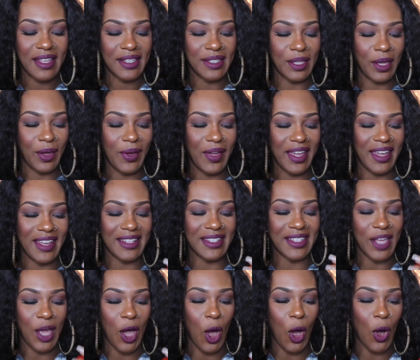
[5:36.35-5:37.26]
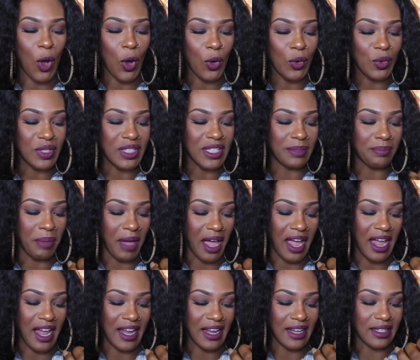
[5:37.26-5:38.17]
So it's Old
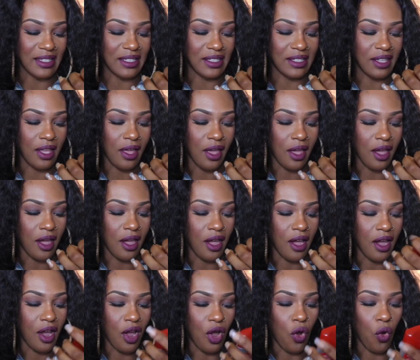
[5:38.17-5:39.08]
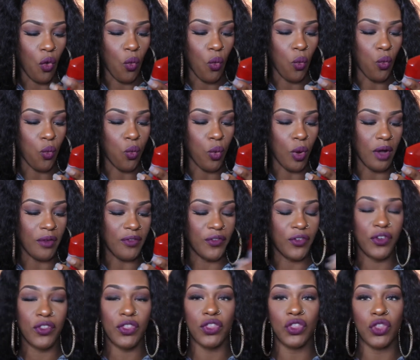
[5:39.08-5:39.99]
Spice
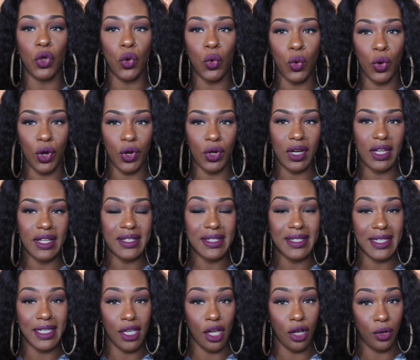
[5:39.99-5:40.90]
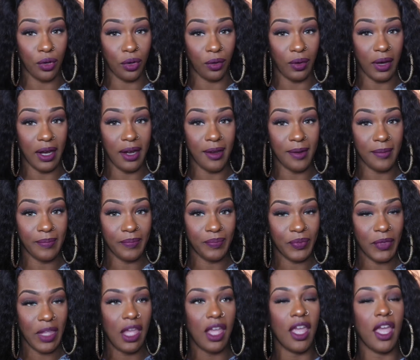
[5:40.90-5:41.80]
Wolfthorn deodorant,
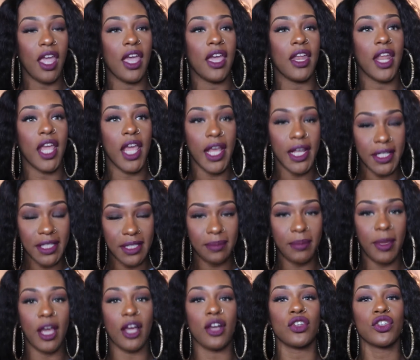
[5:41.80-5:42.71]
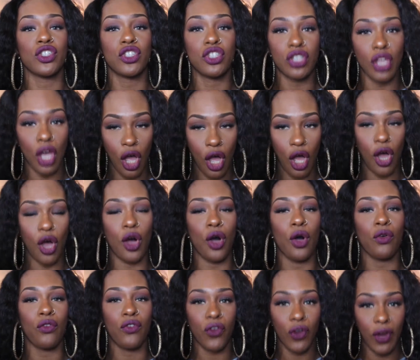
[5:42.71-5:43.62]
and it smells
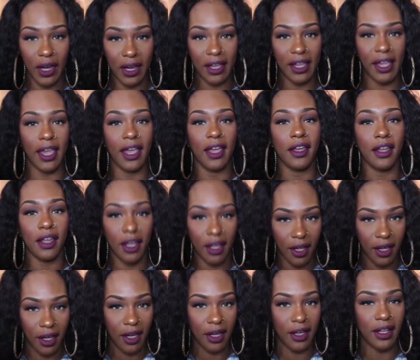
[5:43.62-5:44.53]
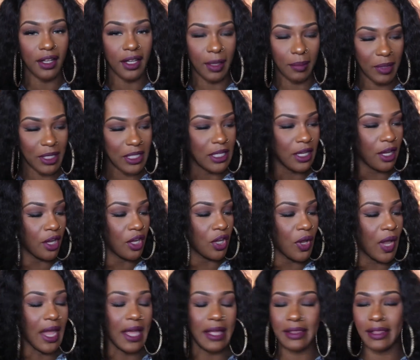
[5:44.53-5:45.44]
so freaking good, let me tell
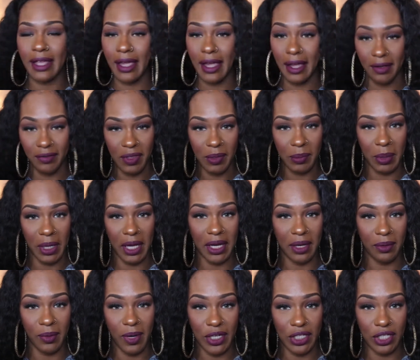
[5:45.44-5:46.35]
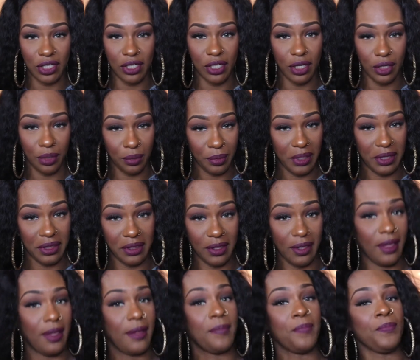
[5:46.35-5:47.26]
you. And they have the body wash to go with
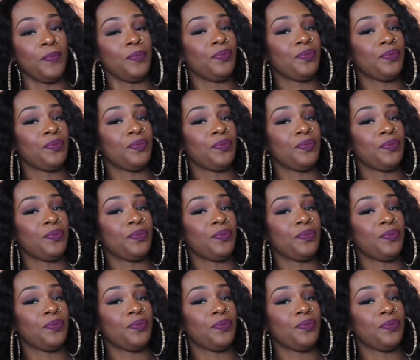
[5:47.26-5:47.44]
it.